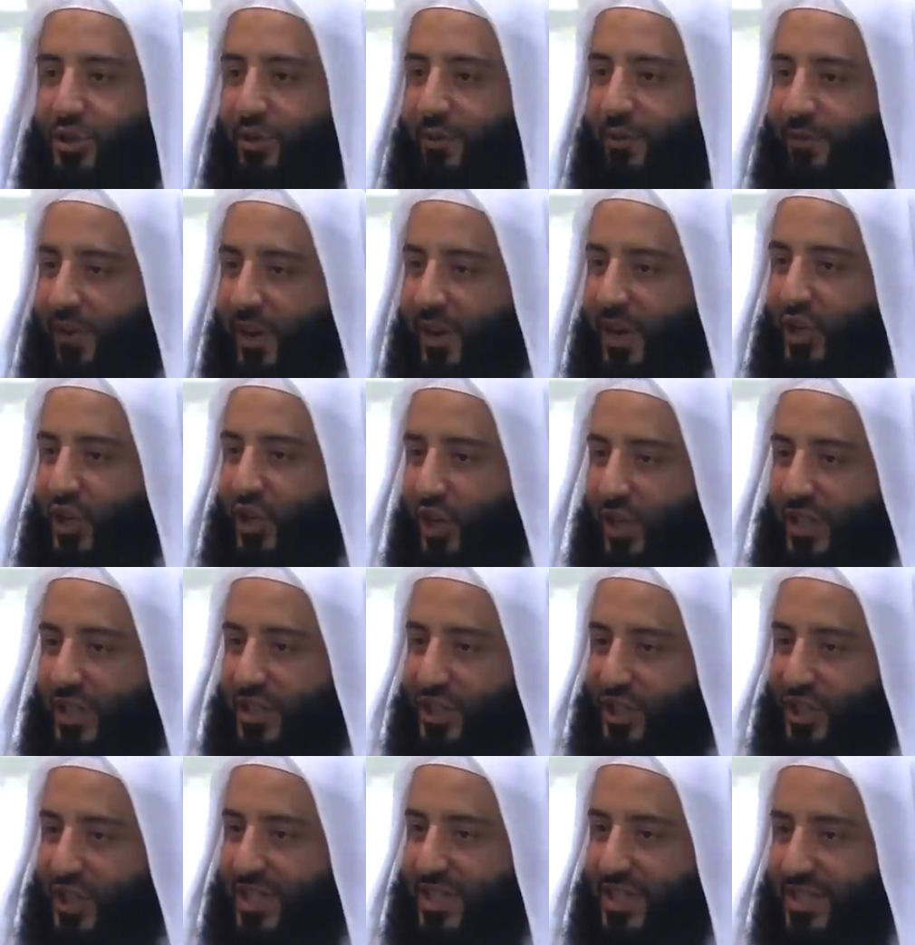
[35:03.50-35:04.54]
you feel
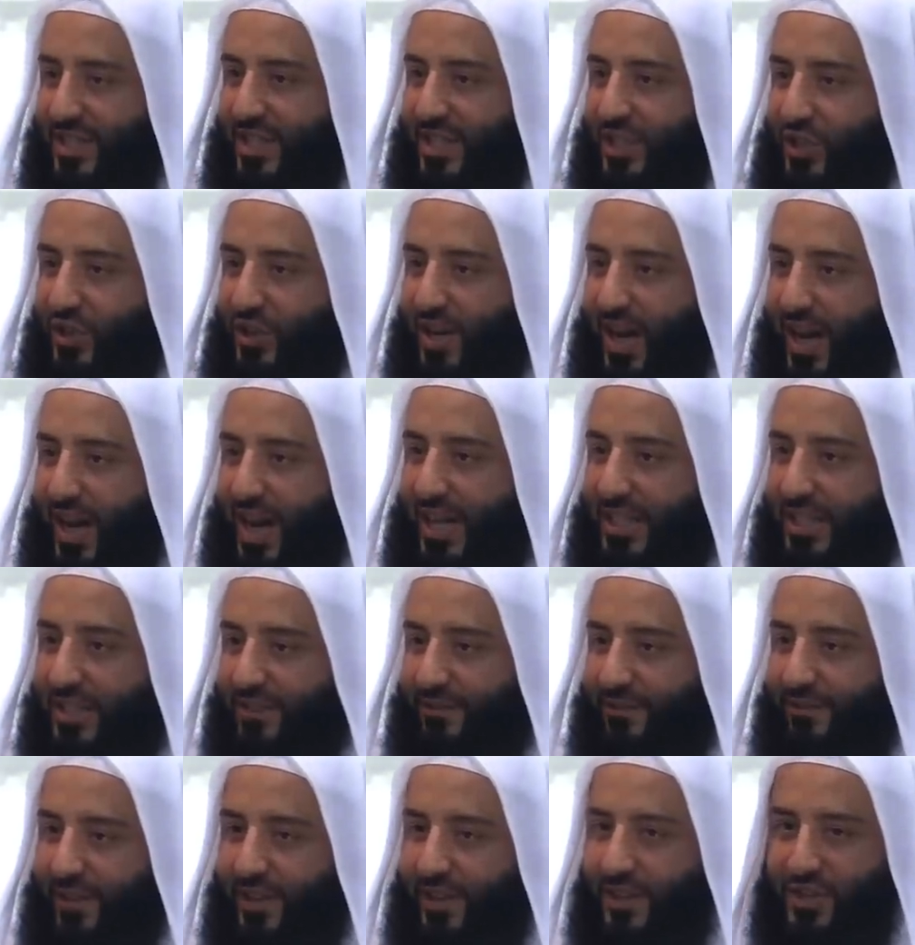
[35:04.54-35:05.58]
congested, your heart
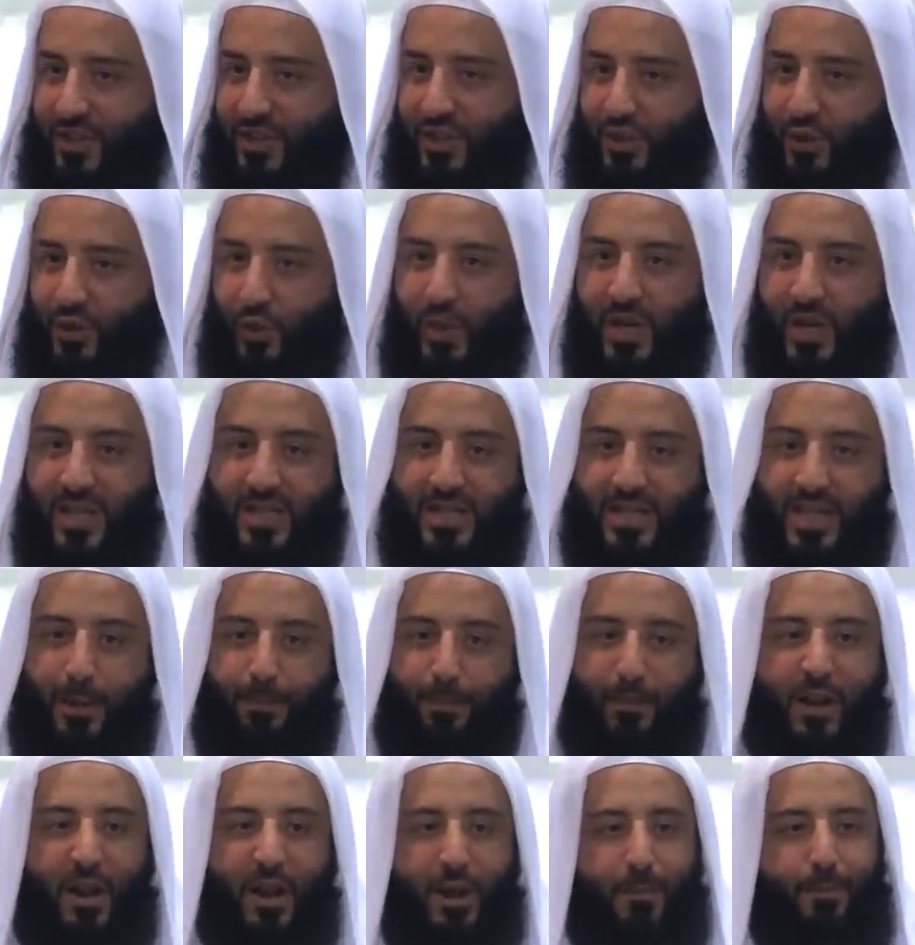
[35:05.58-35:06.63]
feels squeezed
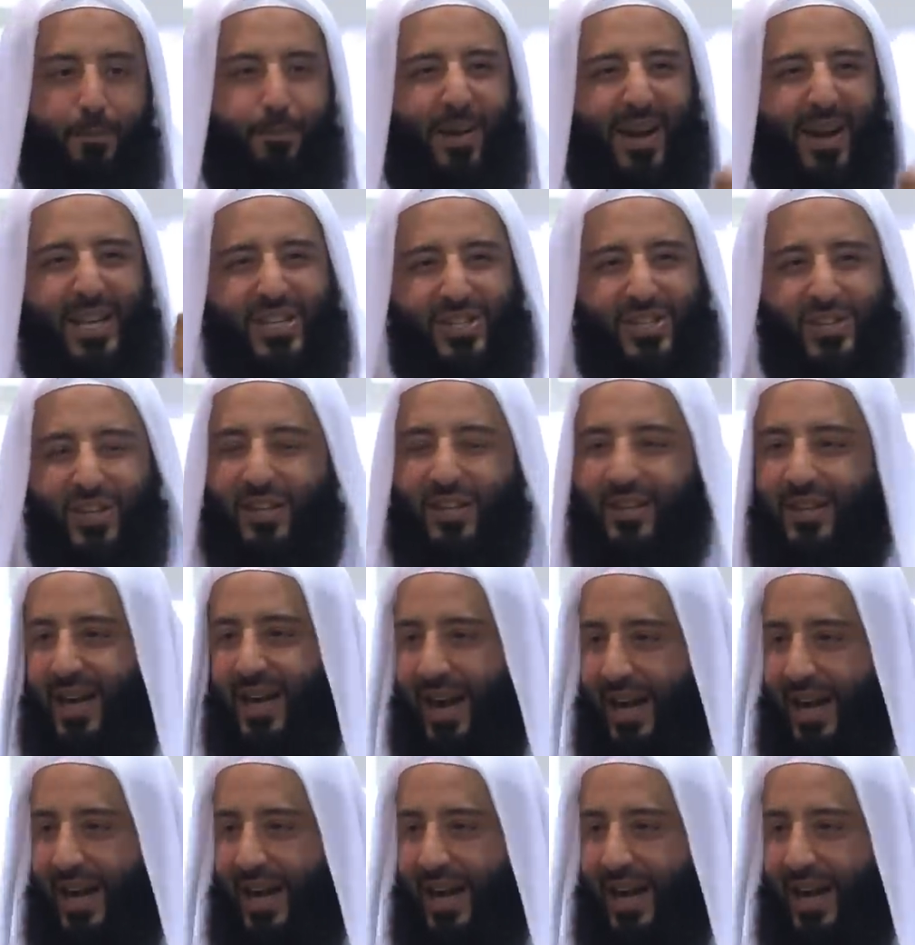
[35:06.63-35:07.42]
up based on the